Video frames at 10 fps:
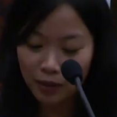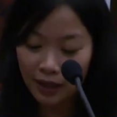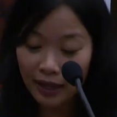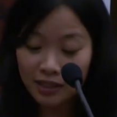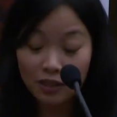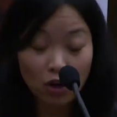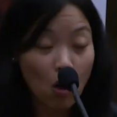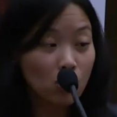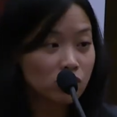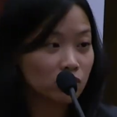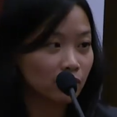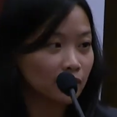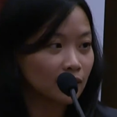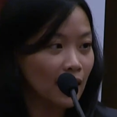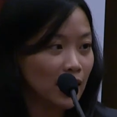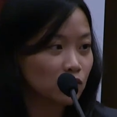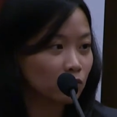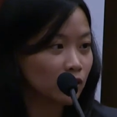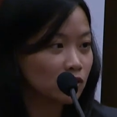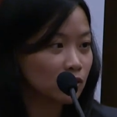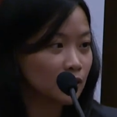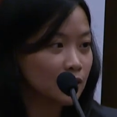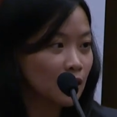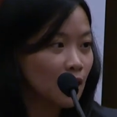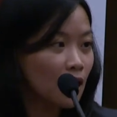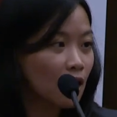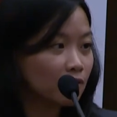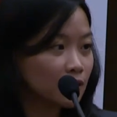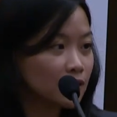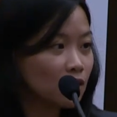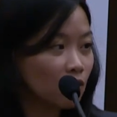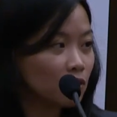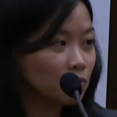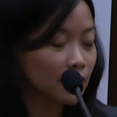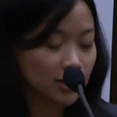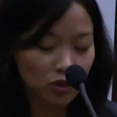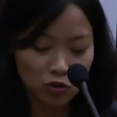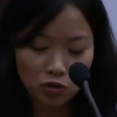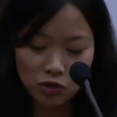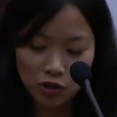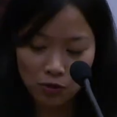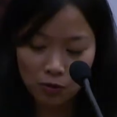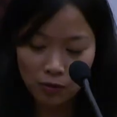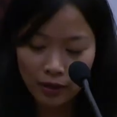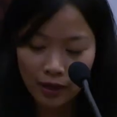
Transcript: but that it's also in the national interest of these governments to do so,